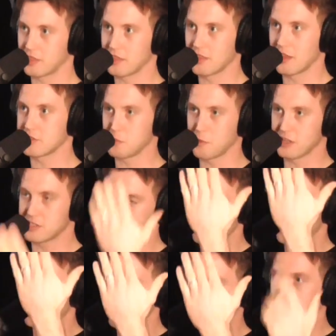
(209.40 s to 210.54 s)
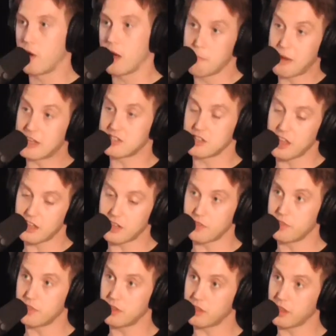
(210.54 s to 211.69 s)
There has to be a central tower, and basically
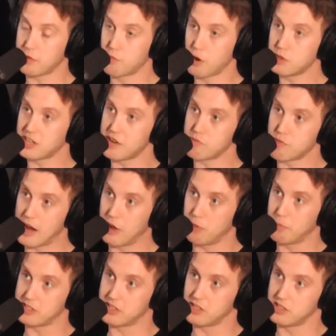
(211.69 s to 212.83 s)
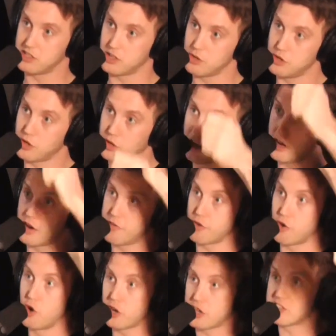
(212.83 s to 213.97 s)
they can rotate round basically. So you kind of
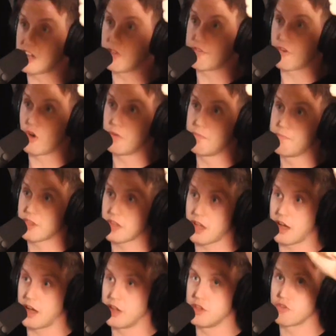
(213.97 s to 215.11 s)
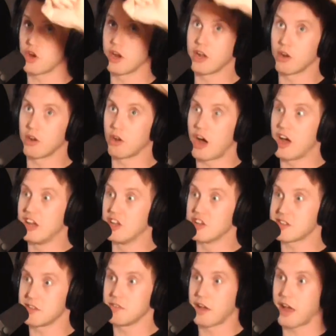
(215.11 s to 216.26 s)
hook yourself on, and you've got a little
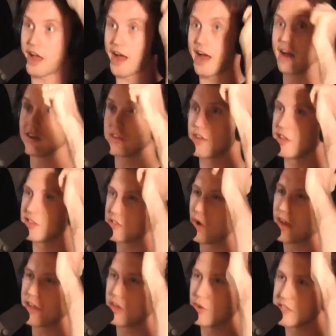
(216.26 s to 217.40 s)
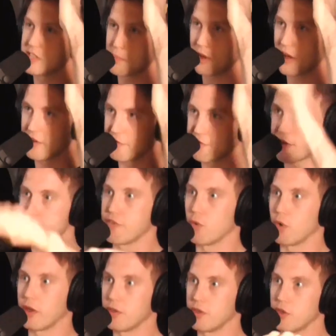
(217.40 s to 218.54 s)
eyelet, and it's not like your zipline free
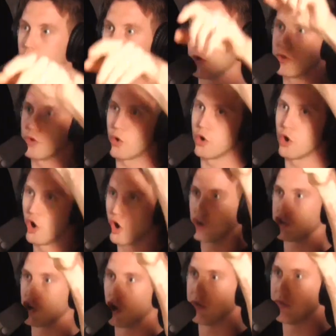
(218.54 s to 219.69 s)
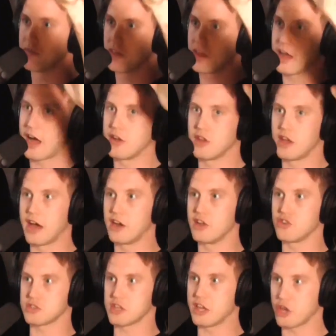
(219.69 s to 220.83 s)
falling. You're hooked on. And
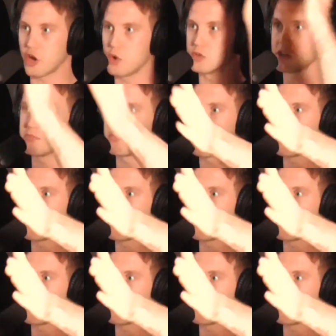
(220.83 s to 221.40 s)
it goes at